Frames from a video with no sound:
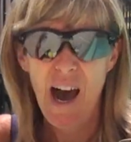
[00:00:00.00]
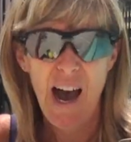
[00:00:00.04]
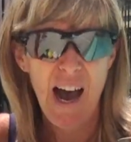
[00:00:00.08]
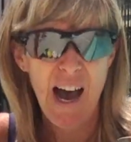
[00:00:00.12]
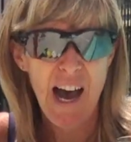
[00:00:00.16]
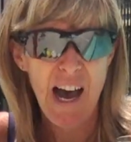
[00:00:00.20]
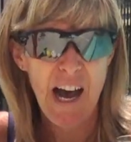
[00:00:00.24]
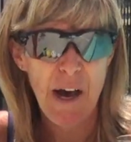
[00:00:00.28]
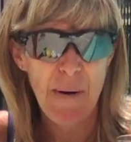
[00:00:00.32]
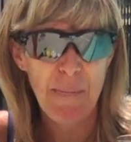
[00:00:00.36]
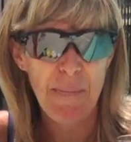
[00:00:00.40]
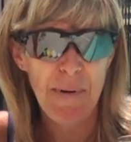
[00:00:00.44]

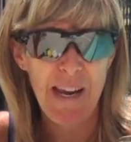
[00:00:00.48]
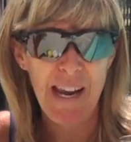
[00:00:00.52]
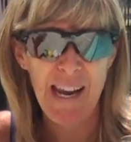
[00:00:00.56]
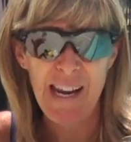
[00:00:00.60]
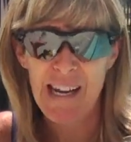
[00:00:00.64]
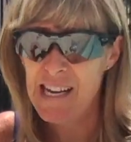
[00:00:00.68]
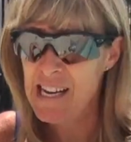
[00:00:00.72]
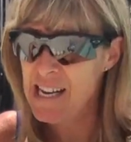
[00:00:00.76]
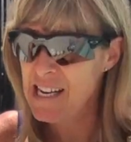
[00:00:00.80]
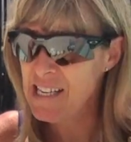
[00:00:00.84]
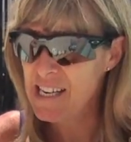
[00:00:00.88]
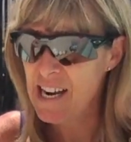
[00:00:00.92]

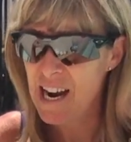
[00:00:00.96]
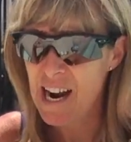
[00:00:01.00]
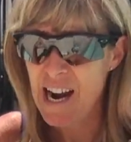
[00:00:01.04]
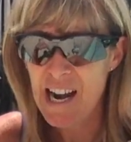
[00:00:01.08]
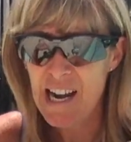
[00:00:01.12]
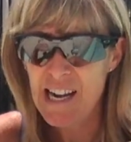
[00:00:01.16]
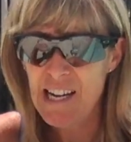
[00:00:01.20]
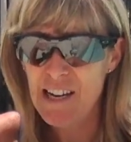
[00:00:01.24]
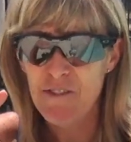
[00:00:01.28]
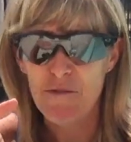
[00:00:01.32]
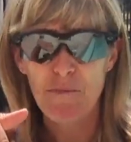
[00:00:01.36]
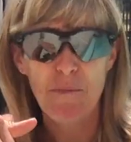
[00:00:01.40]
Any
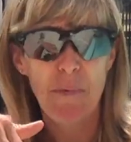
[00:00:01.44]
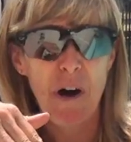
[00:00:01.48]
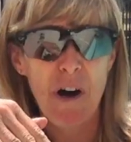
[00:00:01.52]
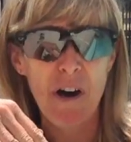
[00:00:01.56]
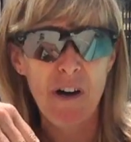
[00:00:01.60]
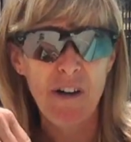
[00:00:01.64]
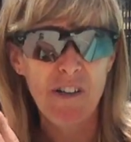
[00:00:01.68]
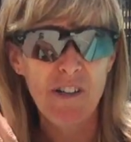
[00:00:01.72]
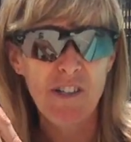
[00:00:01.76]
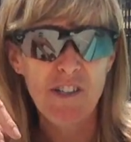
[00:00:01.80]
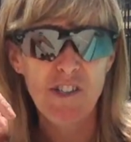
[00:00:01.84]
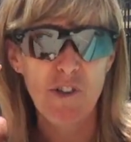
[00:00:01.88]
kind of
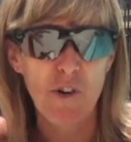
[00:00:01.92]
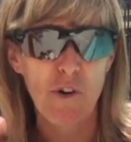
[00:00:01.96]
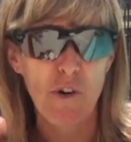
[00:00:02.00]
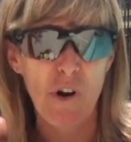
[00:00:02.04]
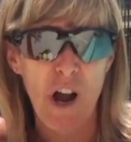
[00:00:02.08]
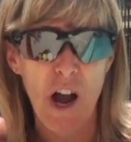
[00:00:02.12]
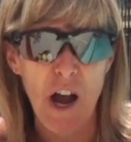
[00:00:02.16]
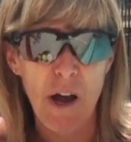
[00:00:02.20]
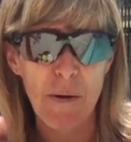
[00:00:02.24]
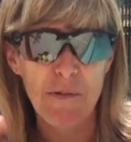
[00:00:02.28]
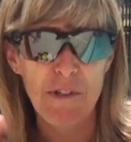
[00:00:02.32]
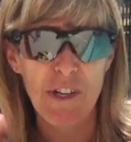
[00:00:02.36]
balls or
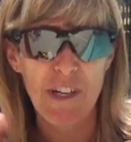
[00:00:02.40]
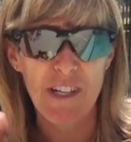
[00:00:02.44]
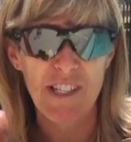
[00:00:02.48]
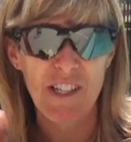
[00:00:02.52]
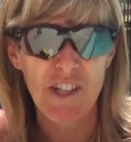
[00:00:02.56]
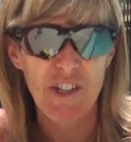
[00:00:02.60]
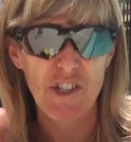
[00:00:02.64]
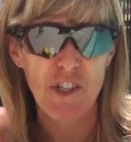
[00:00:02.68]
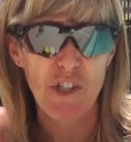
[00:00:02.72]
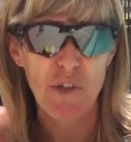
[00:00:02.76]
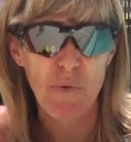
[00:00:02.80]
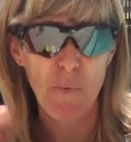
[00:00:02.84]
objects
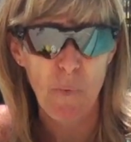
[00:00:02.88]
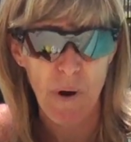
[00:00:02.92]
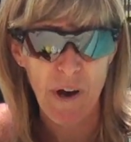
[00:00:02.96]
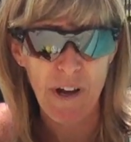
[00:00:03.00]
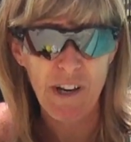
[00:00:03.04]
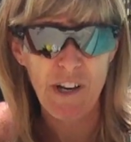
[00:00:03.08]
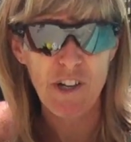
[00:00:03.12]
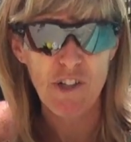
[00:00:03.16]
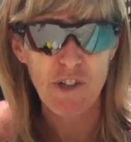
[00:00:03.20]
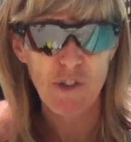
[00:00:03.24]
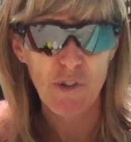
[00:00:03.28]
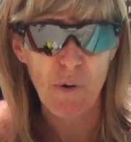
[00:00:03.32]
that you
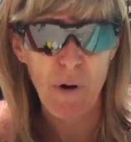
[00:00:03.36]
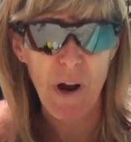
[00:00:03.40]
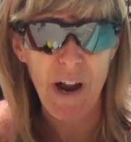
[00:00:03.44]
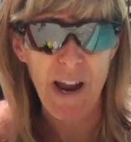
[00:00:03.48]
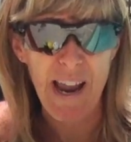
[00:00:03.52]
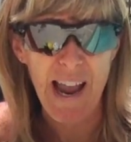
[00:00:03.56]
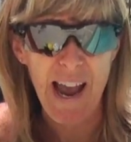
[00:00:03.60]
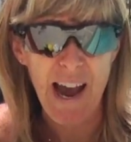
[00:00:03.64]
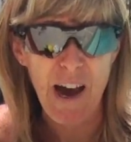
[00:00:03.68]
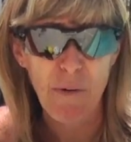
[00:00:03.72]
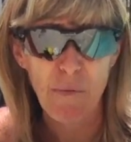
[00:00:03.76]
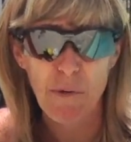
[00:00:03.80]
want to
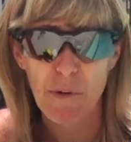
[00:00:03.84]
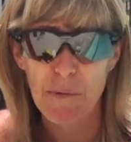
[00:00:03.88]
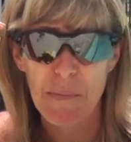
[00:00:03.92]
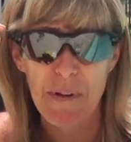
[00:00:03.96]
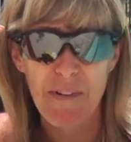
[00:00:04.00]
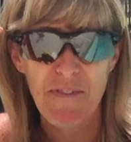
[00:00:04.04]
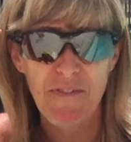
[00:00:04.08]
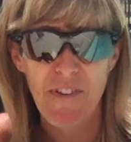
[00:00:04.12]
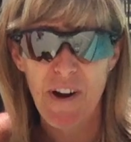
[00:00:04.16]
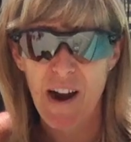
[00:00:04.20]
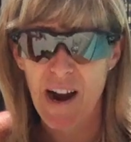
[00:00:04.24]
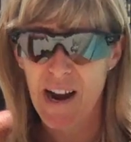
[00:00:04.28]
try out would be
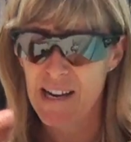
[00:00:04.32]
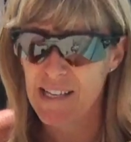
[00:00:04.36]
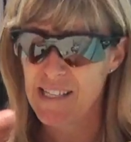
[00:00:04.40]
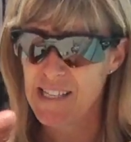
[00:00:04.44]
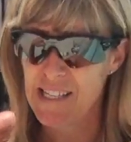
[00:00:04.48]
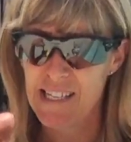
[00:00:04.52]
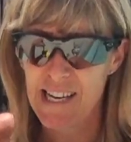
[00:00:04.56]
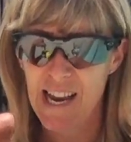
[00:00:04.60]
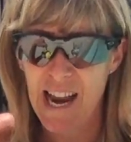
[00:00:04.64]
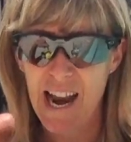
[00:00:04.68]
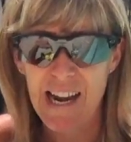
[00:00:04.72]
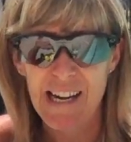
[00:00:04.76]
fine.
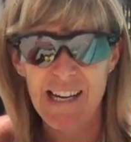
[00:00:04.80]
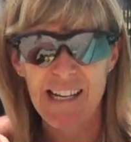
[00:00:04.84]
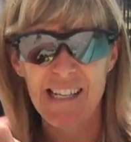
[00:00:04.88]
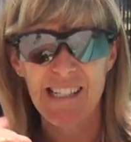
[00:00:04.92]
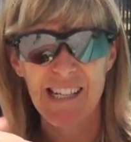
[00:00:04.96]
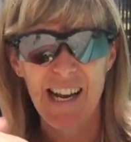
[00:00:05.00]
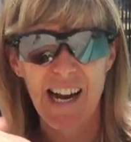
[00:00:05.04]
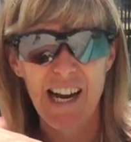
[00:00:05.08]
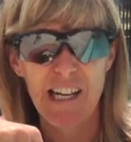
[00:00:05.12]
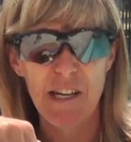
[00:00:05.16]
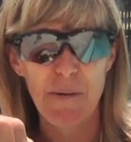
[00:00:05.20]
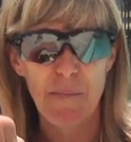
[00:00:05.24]
Today I
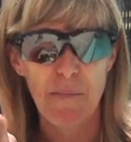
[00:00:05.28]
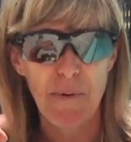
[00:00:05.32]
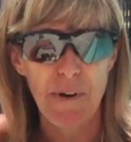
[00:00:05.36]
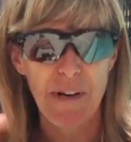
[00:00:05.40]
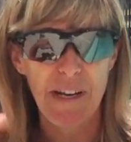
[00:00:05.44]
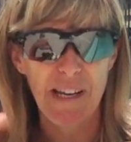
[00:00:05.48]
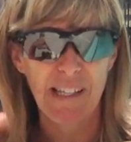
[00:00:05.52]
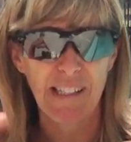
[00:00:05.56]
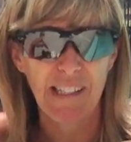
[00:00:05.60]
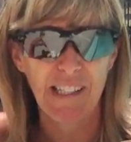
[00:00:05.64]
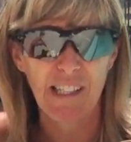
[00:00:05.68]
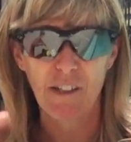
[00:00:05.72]
decided to
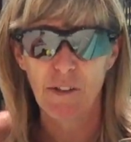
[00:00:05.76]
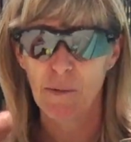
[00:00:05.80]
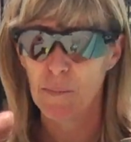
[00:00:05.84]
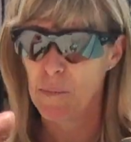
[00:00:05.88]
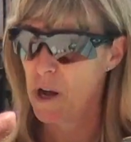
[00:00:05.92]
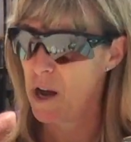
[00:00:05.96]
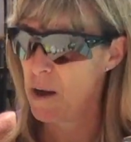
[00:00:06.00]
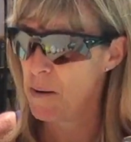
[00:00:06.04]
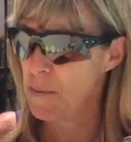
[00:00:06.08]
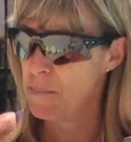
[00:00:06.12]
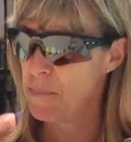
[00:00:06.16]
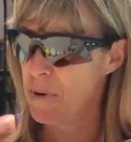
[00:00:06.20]
bring in little
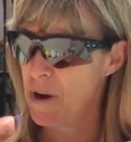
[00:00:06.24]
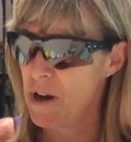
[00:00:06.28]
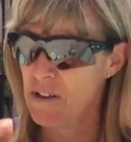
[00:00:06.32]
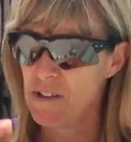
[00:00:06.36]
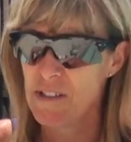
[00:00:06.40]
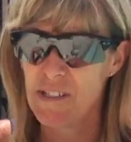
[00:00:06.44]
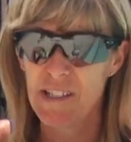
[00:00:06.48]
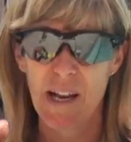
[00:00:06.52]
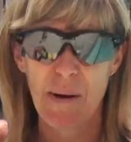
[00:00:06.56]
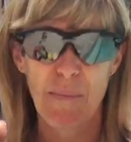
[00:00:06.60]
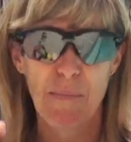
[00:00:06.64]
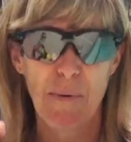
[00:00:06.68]

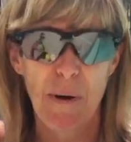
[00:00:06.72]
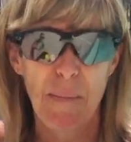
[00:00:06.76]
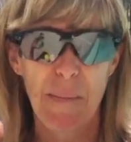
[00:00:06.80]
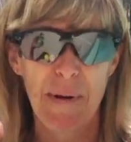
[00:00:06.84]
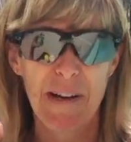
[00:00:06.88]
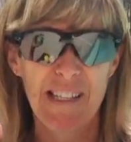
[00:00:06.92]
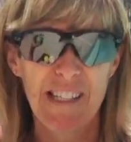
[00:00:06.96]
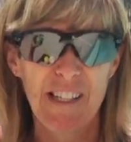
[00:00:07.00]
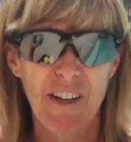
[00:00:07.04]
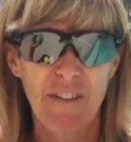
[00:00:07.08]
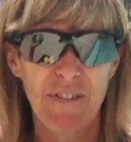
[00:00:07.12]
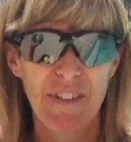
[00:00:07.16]
balls. I brought
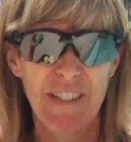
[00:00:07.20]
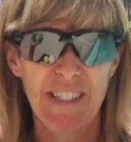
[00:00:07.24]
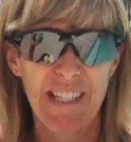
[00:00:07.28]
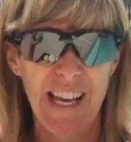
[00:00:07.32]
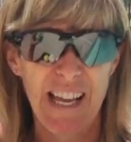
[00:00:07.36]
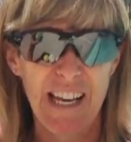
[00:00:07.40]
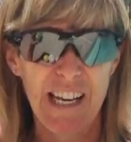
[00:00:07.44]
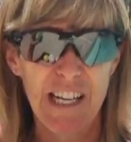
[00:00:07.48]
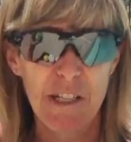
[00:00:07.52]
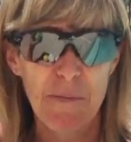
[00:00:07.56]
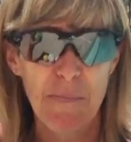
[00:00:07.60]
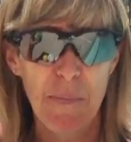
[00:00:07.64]
myself a
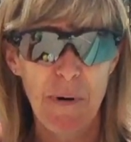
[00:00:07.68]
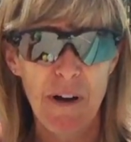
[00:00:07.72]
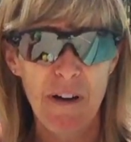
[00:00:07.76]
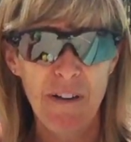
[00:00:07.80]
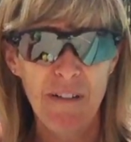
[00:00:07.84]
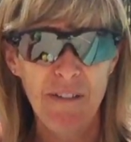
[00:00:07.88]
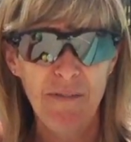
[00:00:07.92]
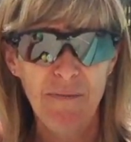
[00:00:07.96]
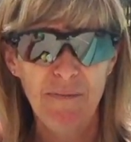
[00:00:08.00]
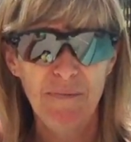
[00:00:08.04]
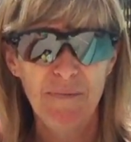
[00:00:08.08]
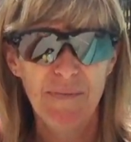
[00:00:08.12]
tennis
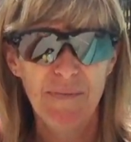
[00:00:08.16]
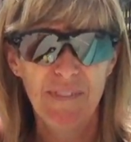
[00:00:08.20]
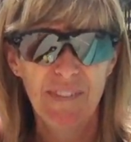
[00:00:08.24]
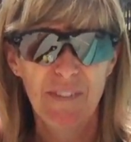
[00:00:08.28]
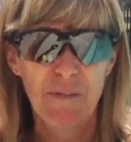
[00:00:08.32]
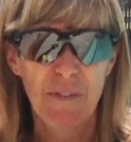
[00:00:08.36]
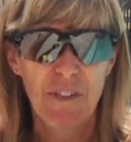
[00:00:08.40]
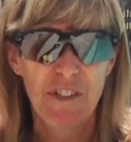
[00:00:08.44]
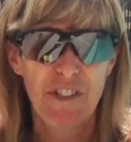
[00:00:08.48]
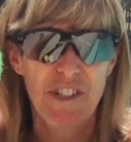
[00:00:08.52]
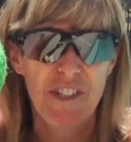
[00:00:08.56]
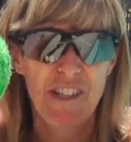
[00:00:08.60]
ball.
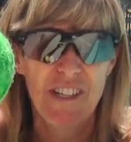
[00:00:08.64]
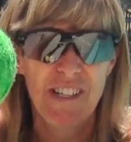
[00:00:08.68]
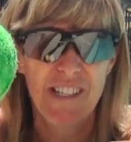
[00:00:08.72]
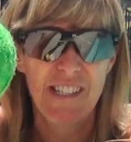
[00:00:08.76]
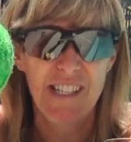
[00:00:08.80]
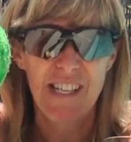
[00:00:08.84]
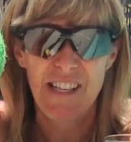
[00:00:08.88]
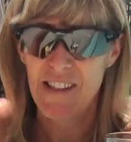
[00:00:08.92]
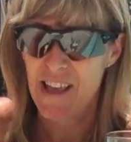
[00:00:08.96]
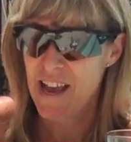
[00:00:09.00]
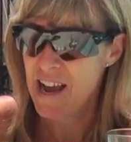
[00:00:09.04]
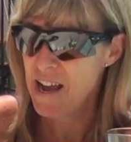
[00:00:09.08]
I want you to
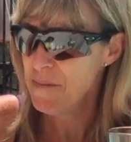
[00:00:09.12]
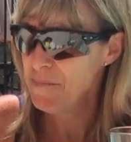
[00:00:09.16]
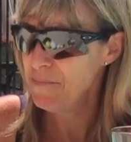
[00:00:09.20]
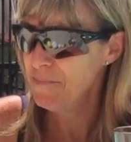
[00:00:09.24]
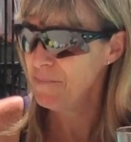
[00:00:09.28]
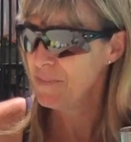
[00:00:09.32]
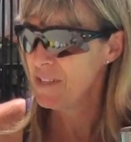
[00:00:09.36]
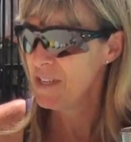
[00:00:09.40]
see that.